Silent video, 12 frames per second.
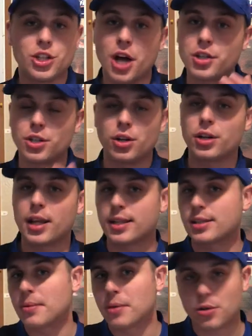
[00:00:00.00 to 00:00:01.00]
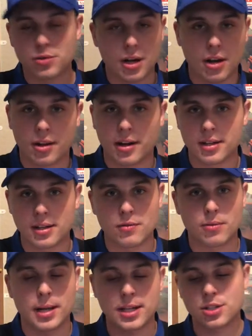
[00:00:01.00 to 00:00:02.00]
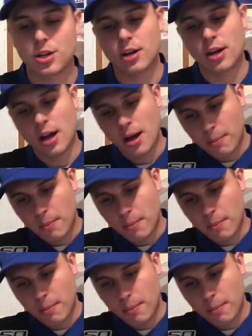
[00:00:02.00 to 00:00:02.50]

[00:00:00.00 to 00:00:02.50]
Doesn't look like the same Coastal Carolina team from last year,